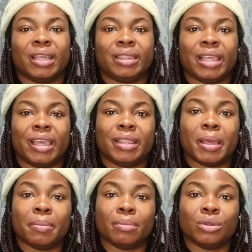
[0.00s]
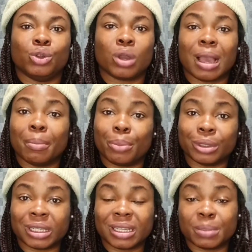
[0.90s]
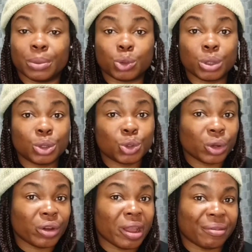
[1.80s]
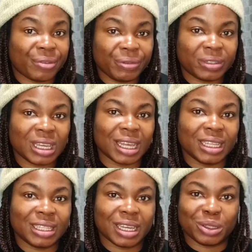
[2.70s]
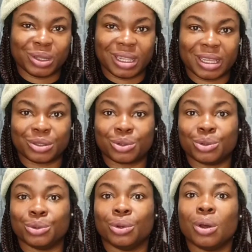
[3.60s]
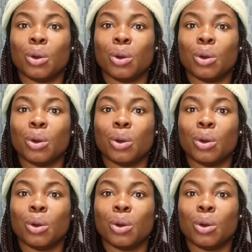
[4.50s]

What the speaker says: then you can budget between 250 Canadian dollars to